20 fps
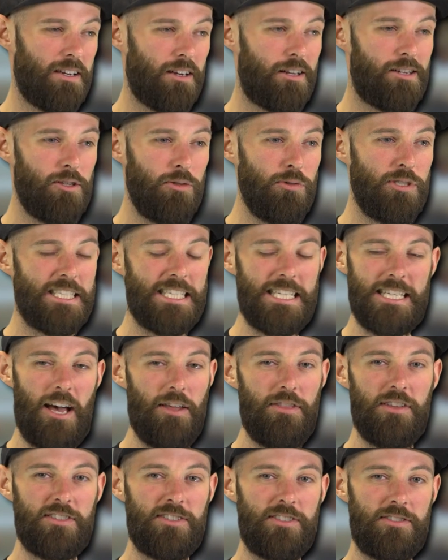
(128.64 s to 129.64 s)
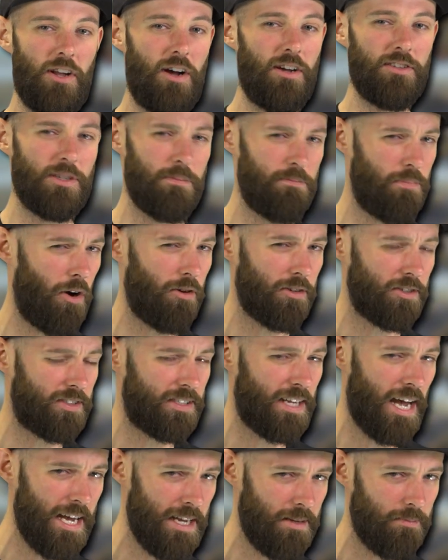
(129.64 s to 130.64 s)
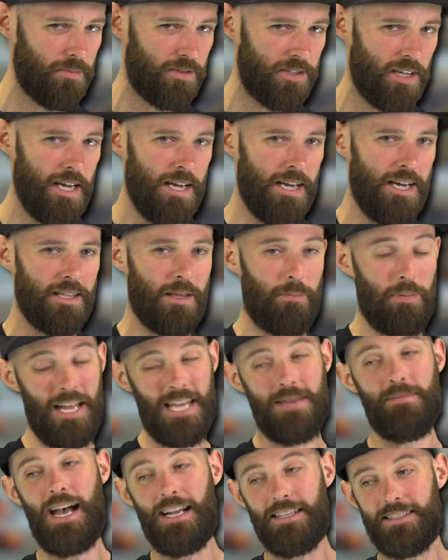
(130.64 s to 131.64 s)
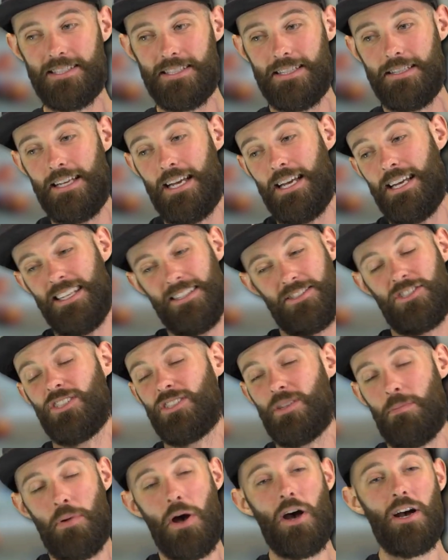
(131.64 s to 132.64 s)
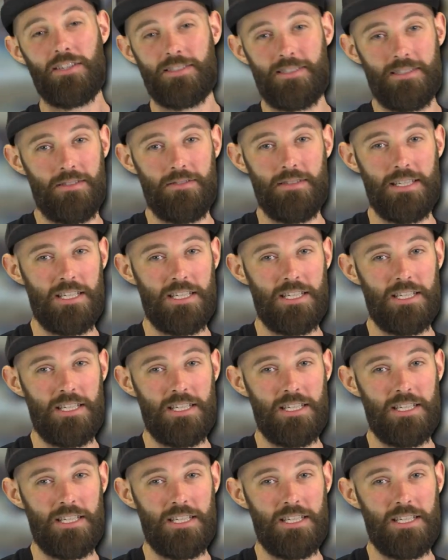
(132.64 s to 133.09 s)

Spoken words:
included in other starter boxed games. The playmat is just a personal